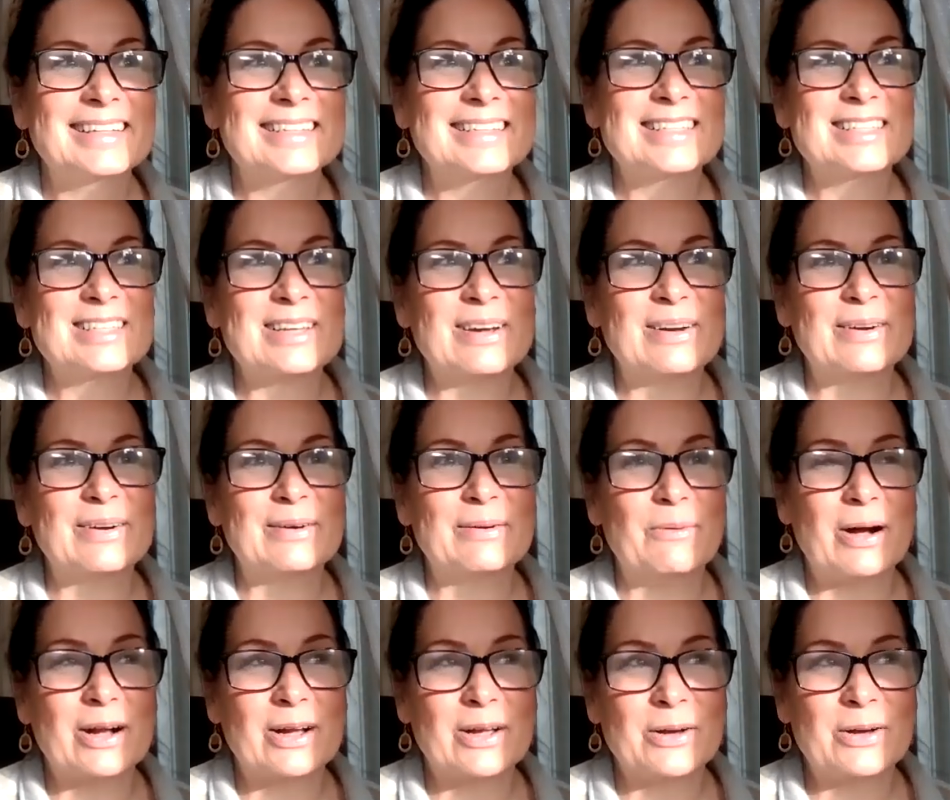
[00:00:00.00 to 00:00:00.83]
So
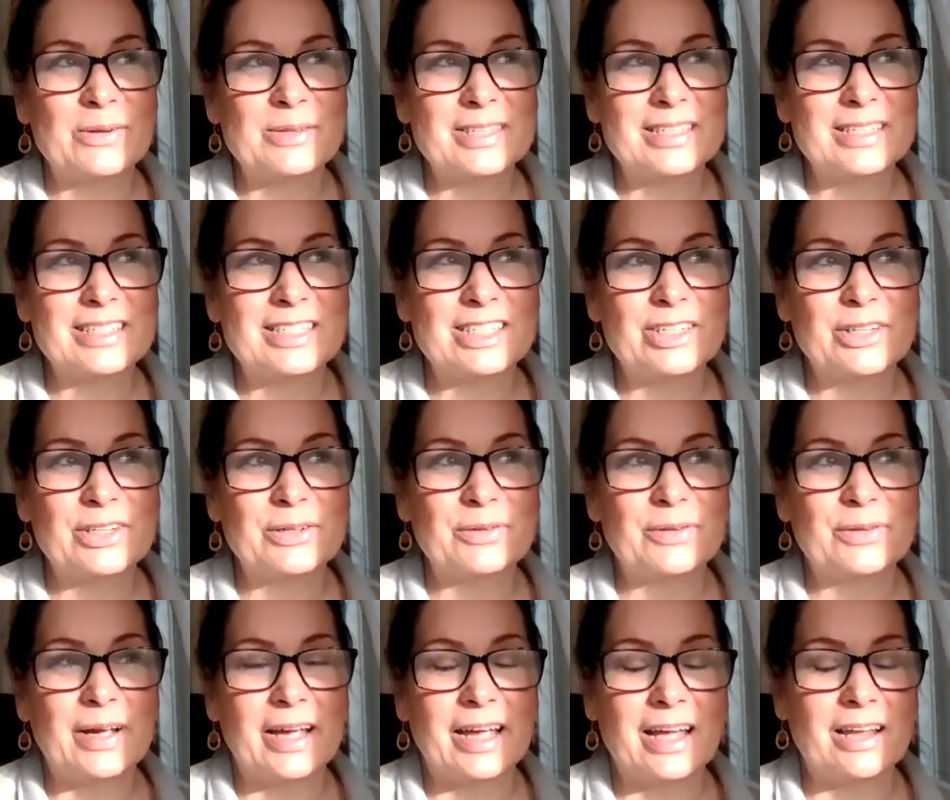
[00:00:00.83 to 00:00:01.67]
what goes
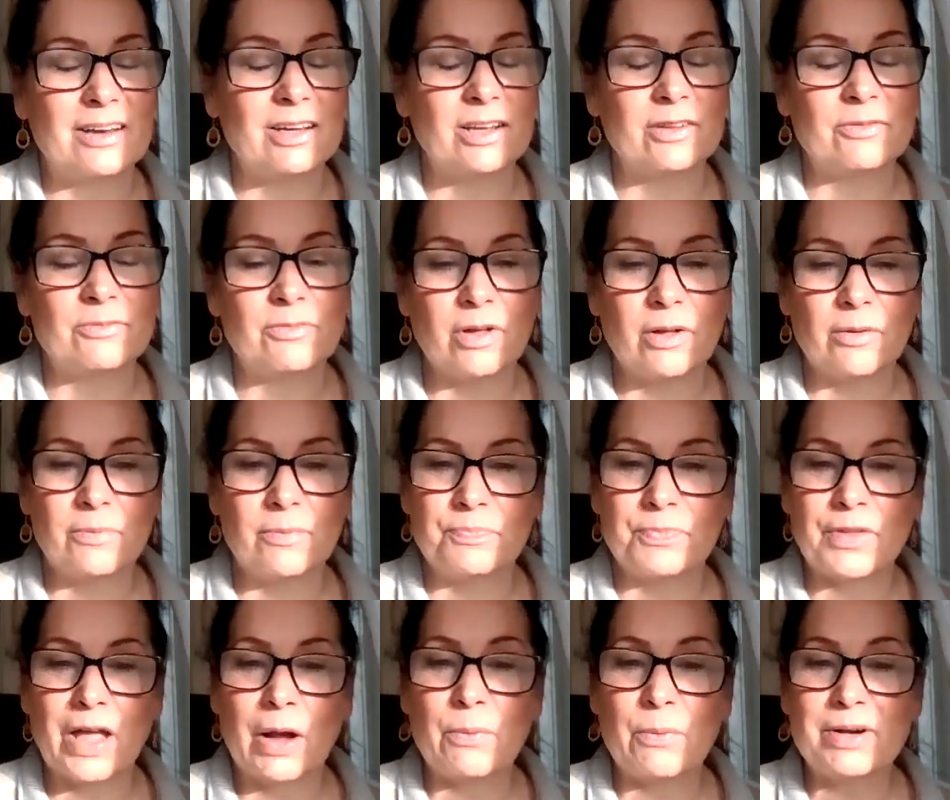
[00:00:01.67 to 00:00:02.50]
into, and
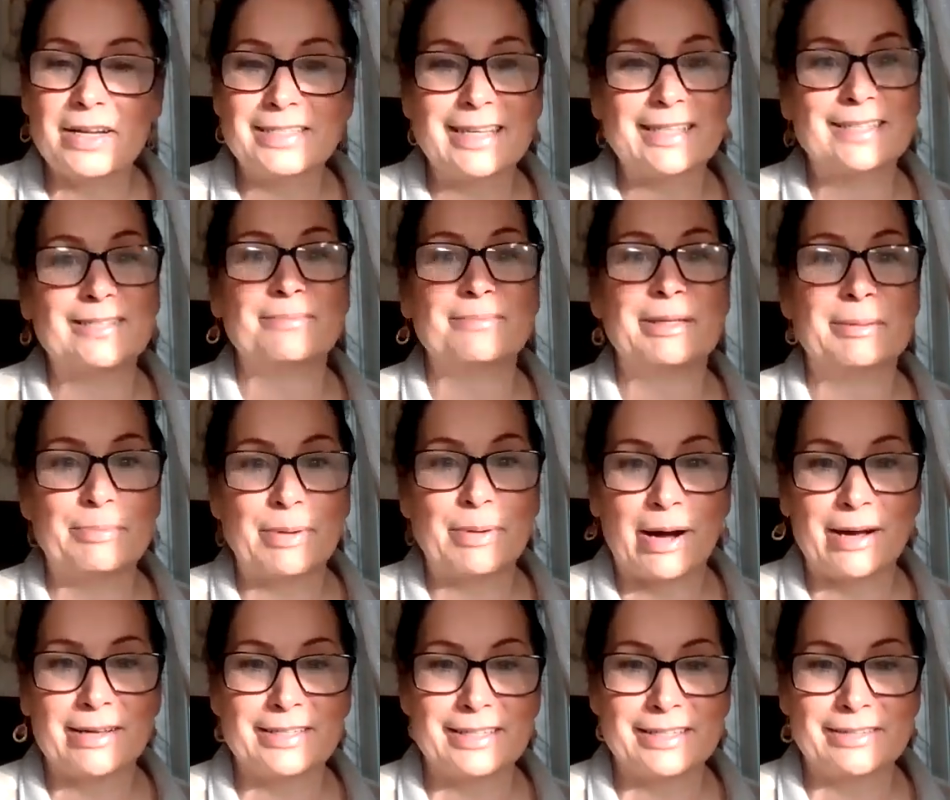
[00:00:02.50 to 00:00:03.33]
I want to say something
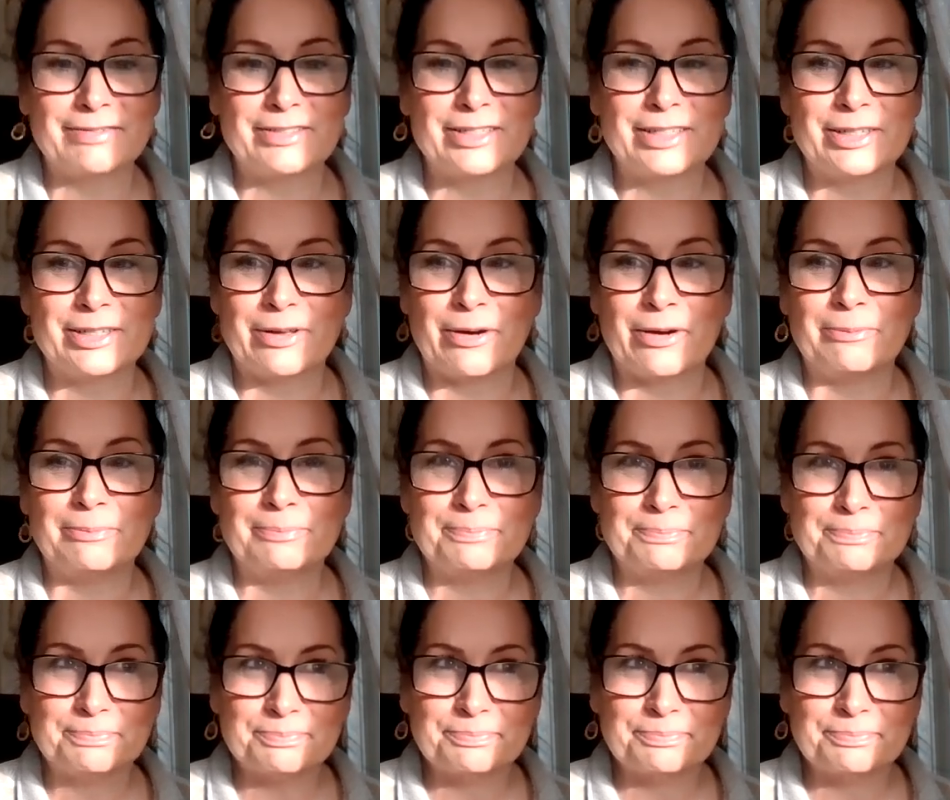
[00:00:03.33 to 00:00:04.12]
positive too, though.